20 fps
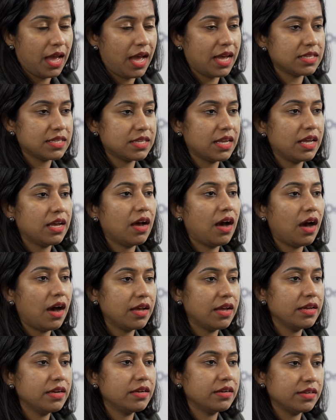has a
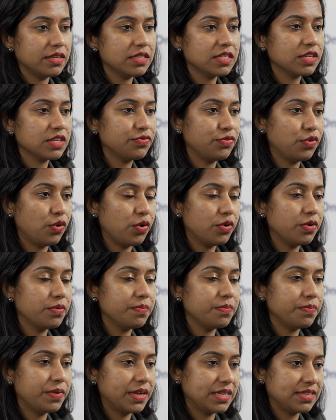higher risk for
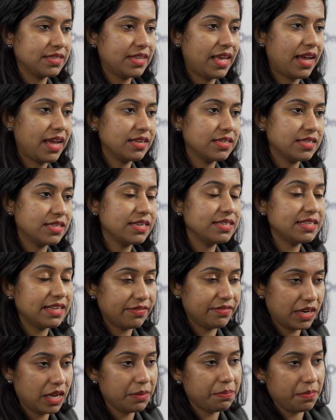breast cancer
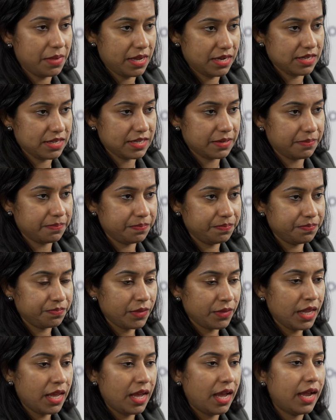development.
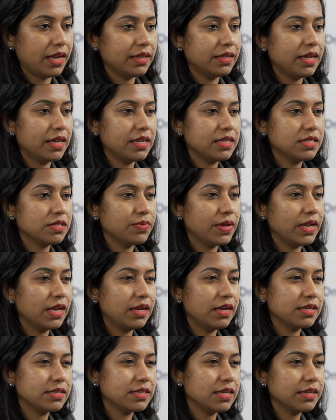And there is
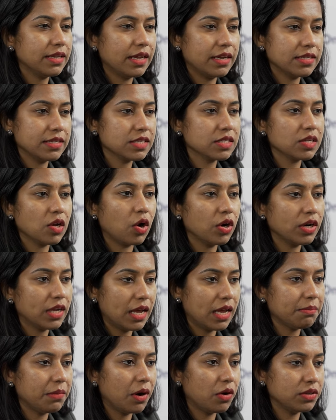very little that is known
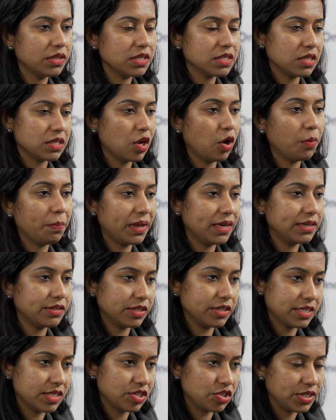about these low
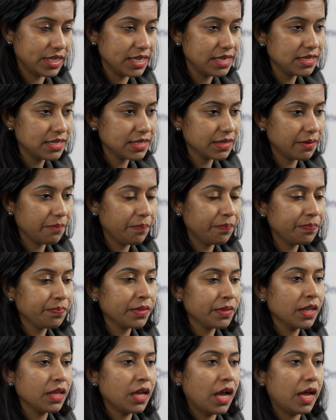penetrance genes.
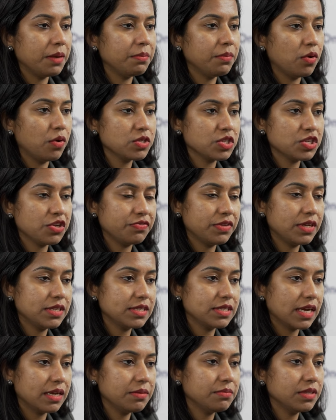And most of
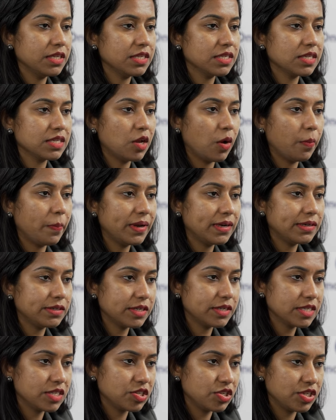the time, these low
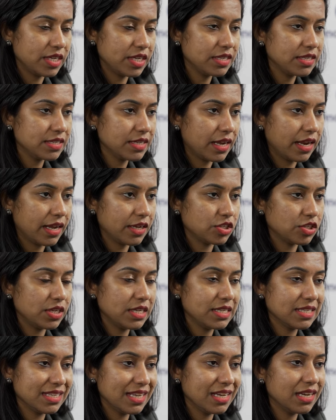penetrance genes are
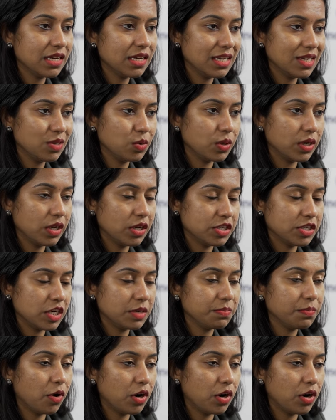actually single nucleotide